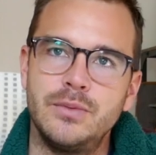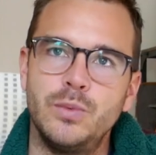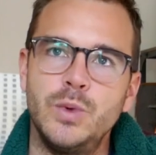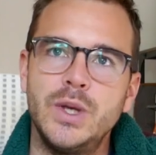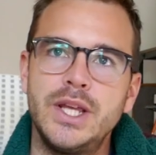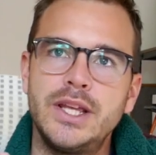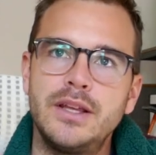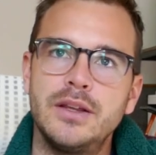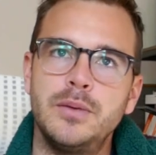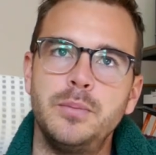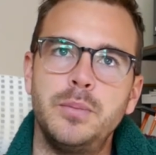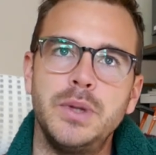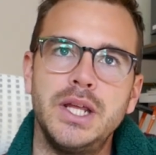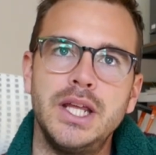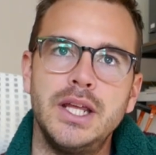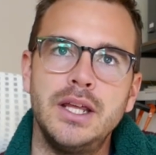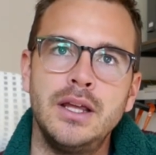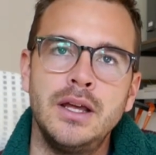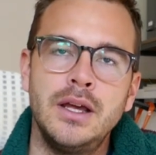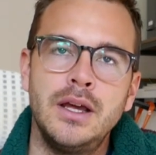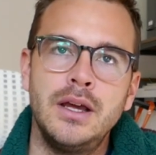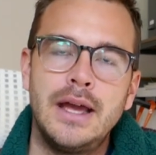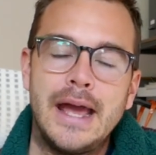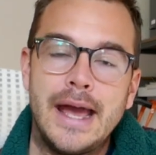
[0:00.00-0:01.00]
We can
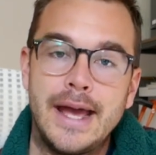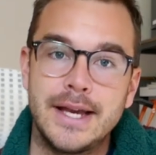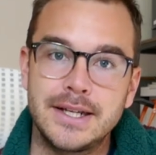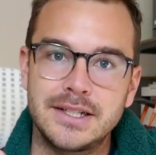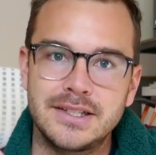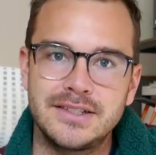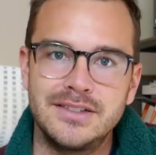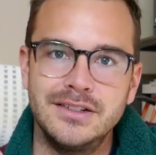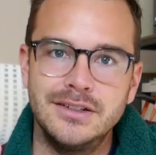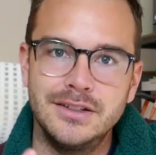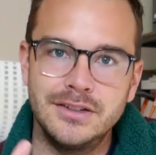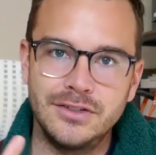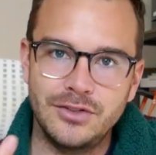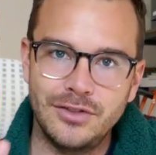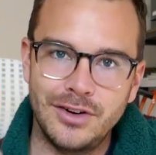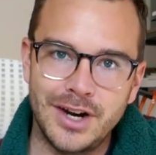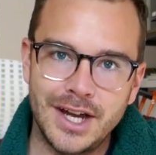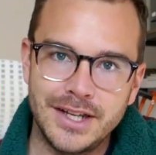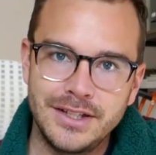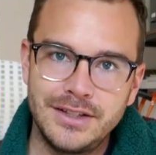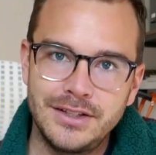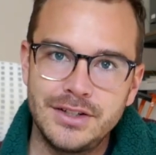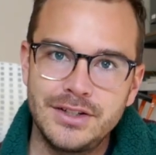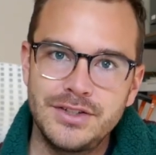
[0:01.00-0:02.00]
be excellent
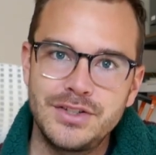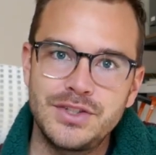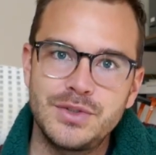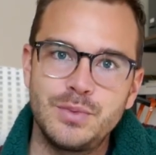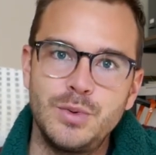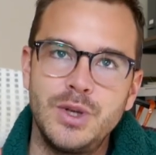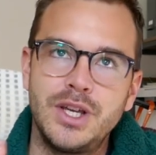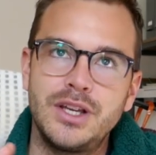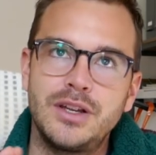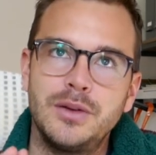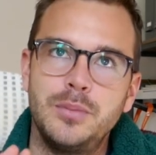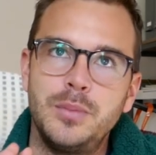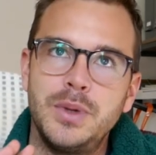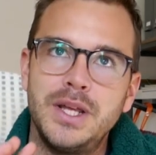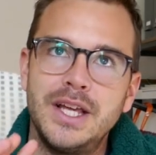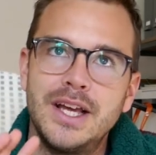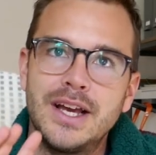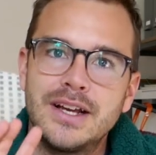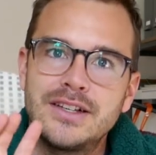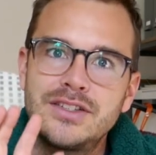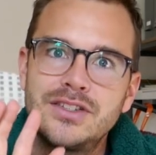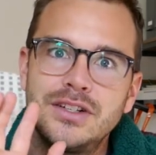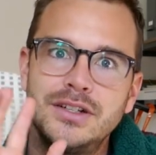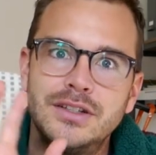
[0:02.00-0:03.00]
writers, we can be
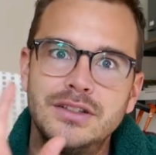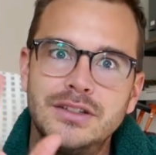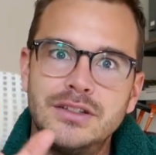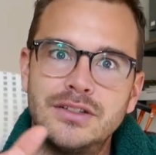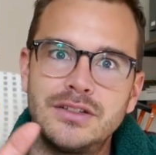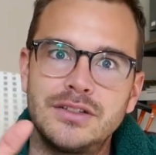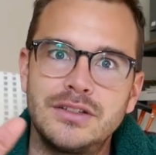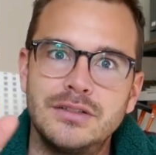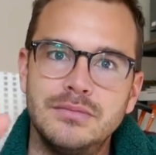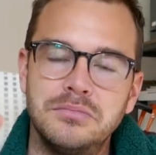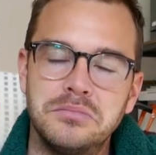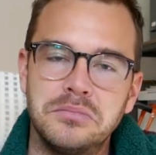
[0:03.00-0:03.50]
excellent,